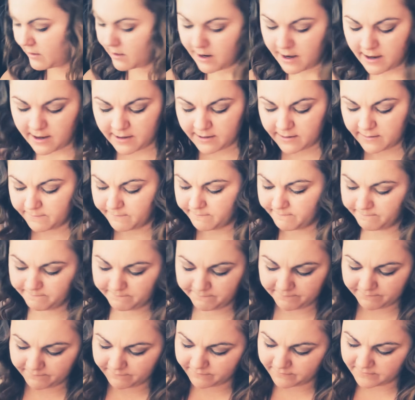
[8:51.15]
Um,
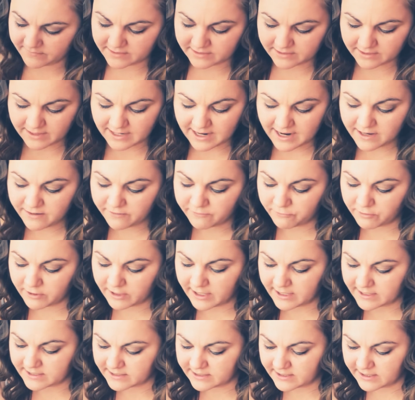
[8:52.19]
it's kind of what
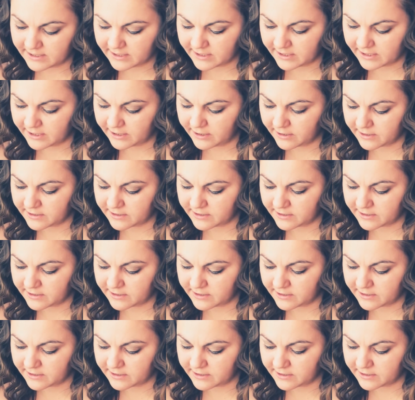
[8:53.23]
I see here